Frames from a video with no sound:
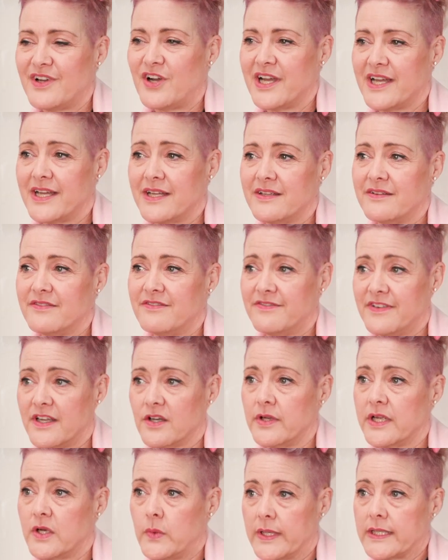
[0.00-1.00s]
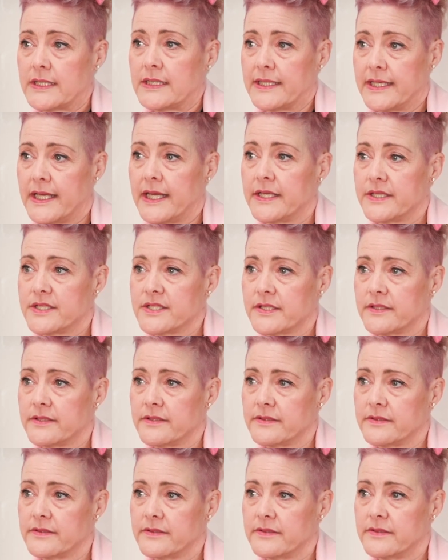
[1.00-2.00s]
I very quickly had
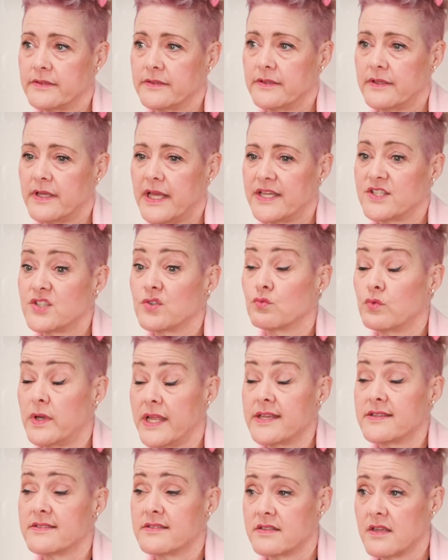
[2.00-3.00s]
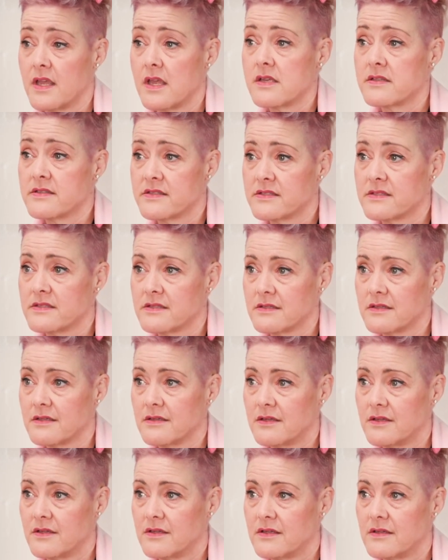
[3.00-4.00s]
to had to reassess
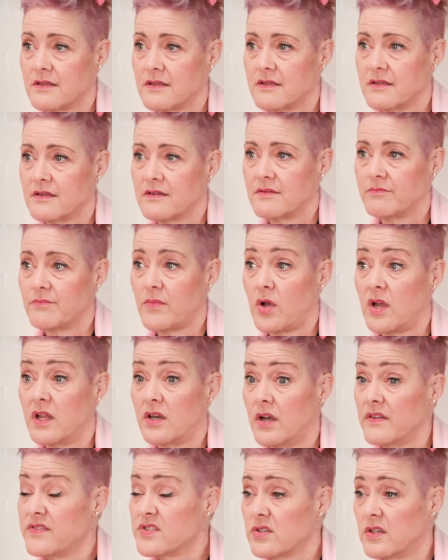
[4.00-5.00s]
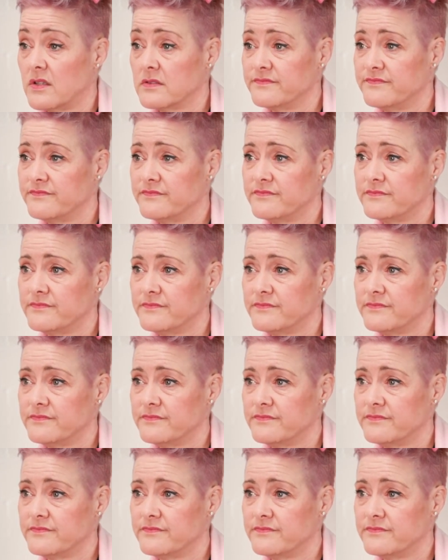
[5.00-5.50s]
my lifestyle.